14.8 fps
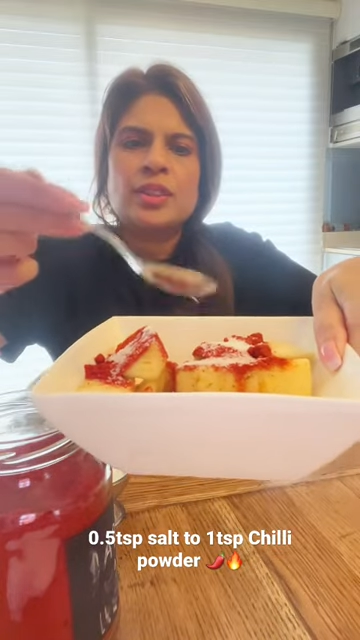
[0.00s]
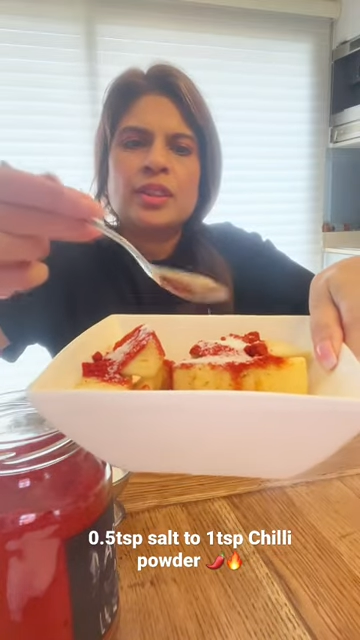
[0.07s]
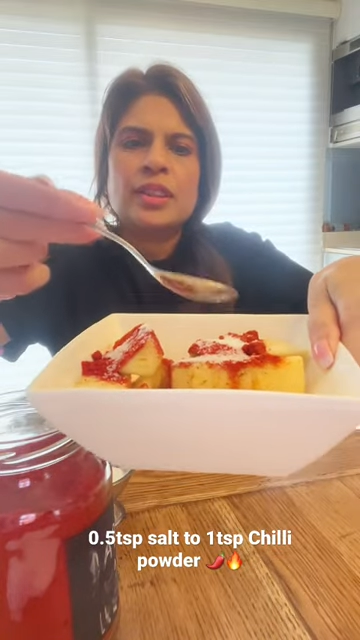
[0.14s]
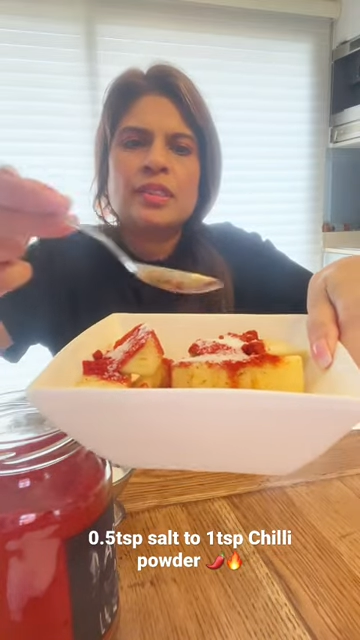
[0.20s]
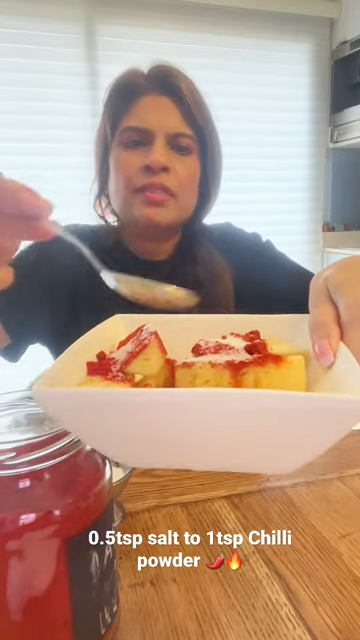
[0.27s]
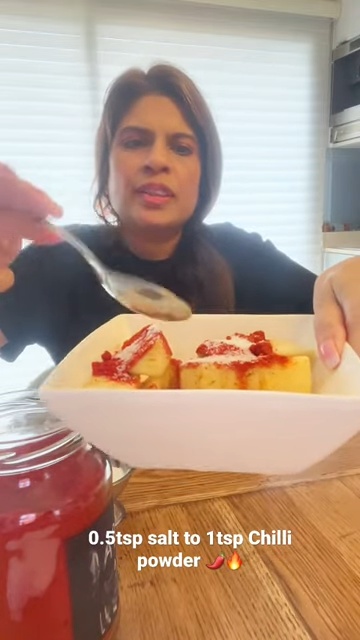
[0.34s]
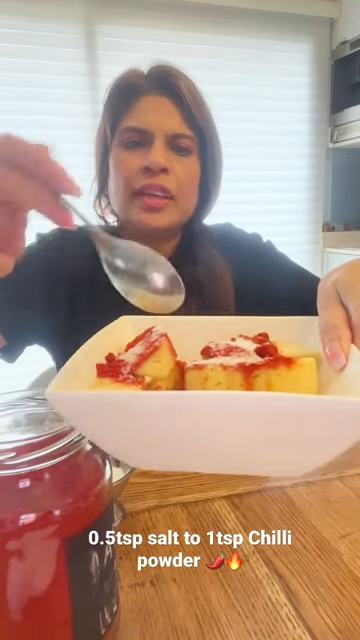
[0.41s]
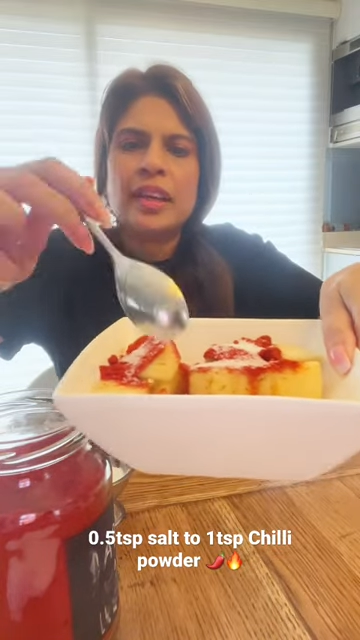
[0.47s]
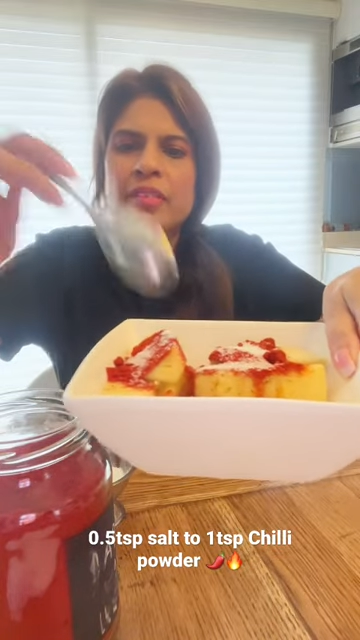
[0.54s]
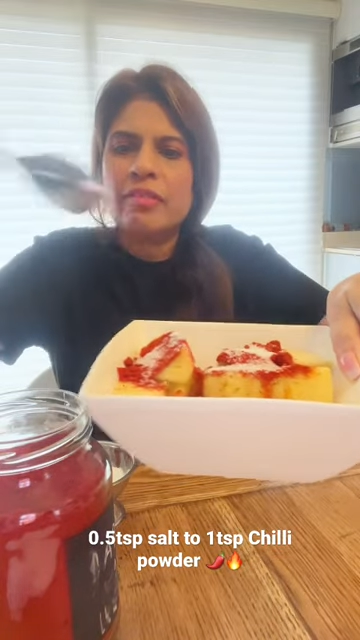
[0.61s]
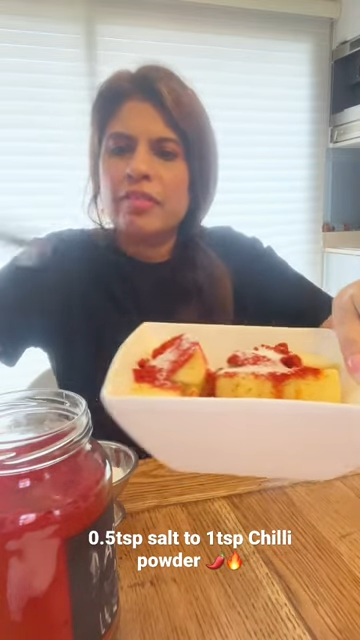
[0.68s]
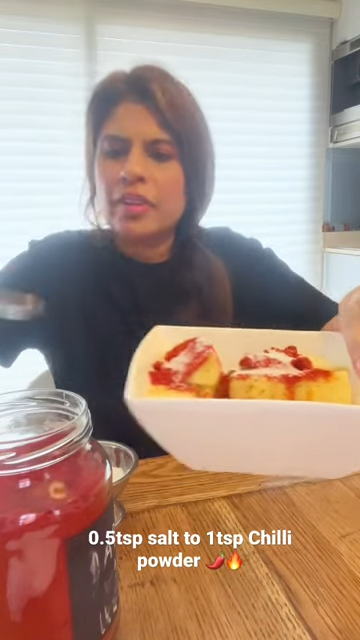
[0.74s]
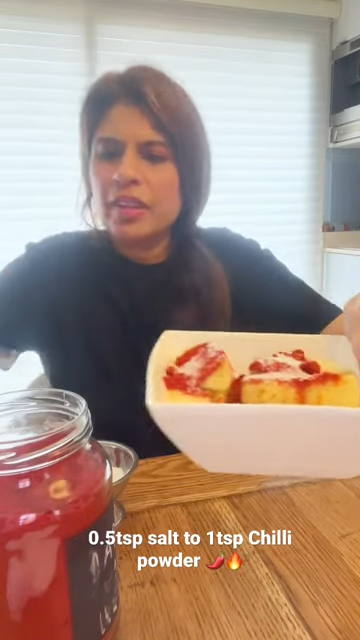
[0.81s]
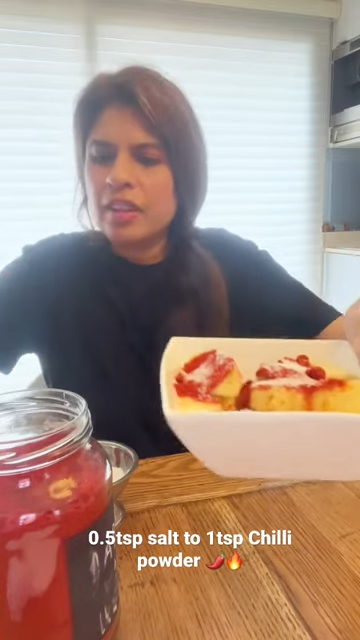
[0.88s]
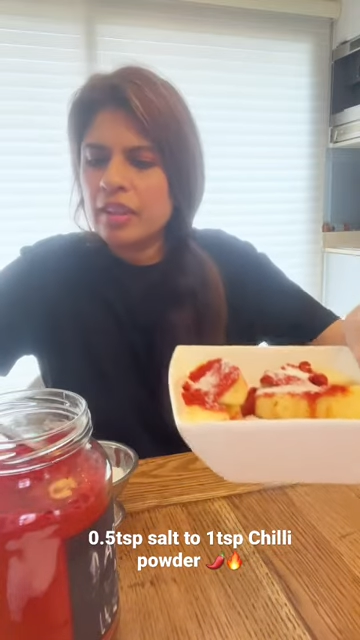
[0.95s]
You can even
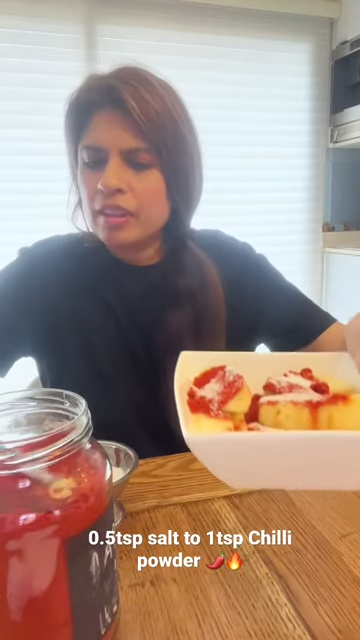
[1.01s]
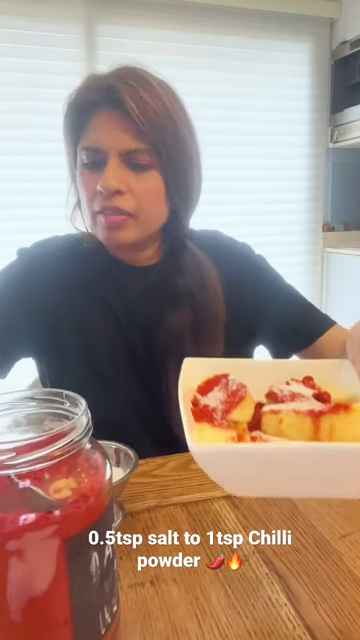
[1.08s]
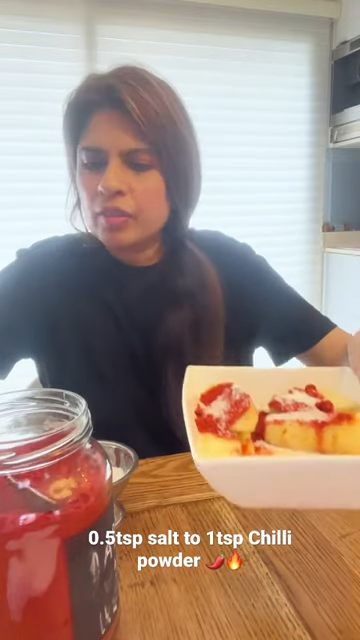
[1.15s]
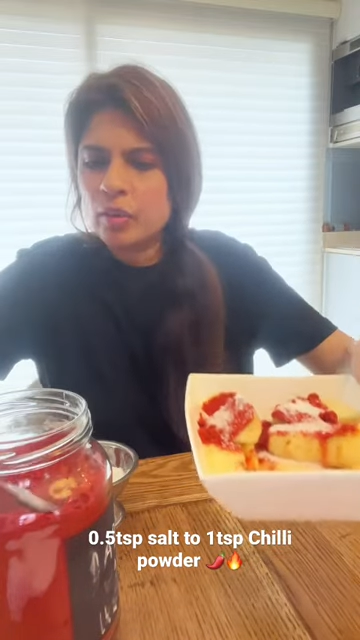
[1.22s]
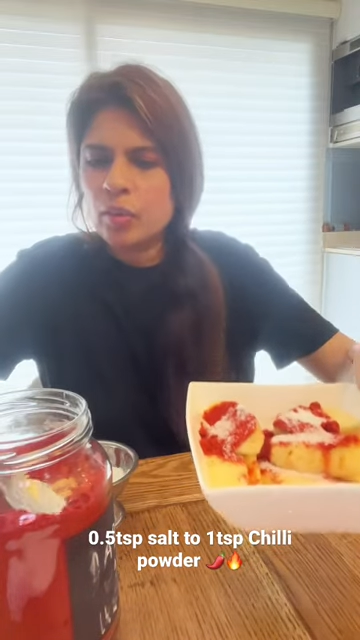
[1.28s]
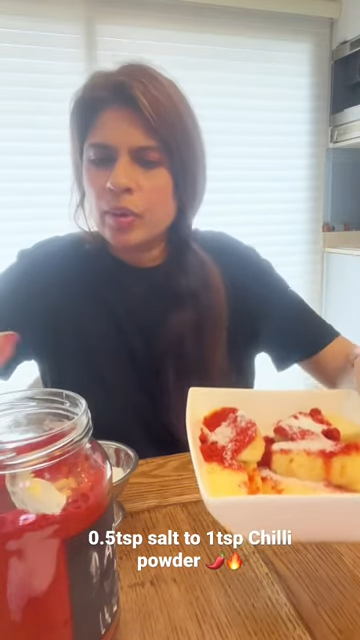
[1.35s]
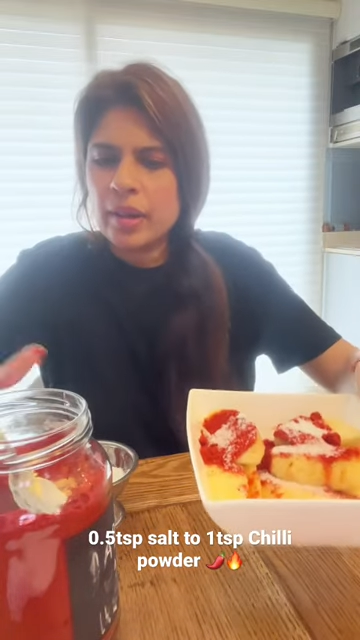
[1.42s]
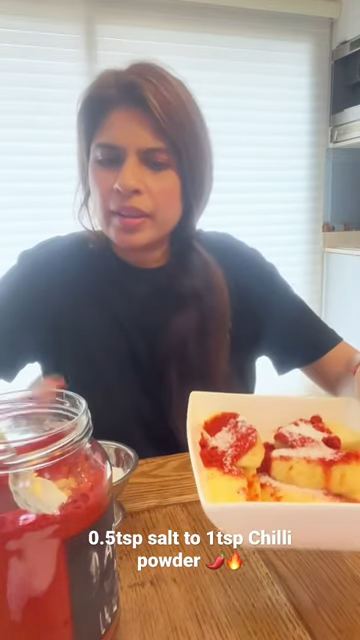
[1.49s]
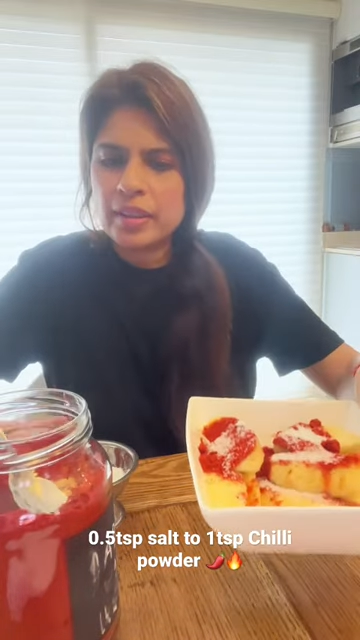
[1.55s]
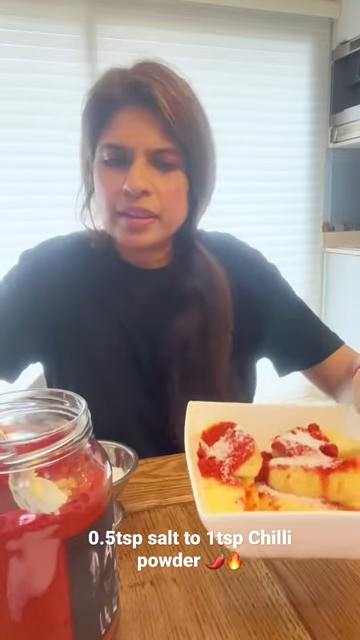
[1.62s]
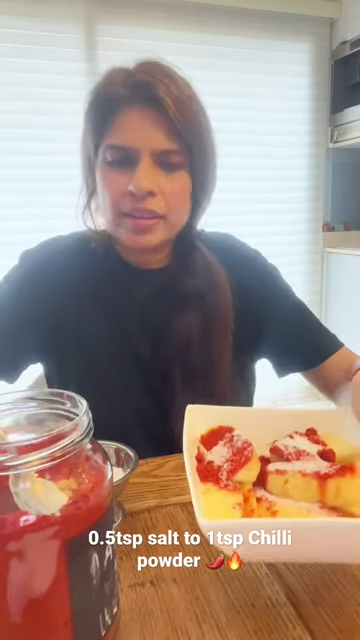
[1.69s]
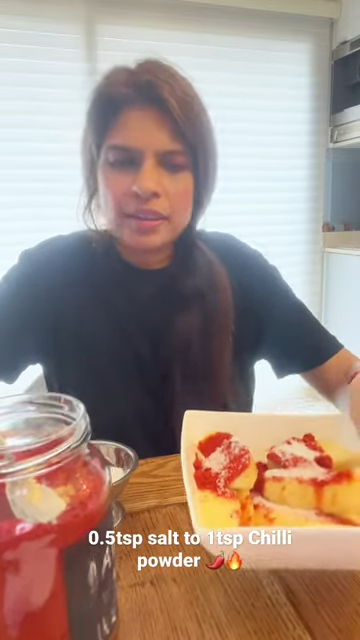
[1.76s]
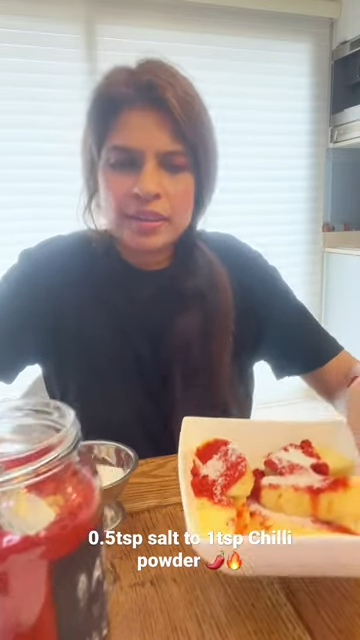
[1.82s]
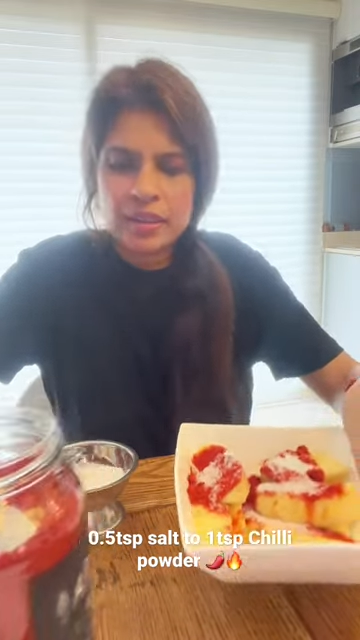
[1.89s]
add vinegar if you want.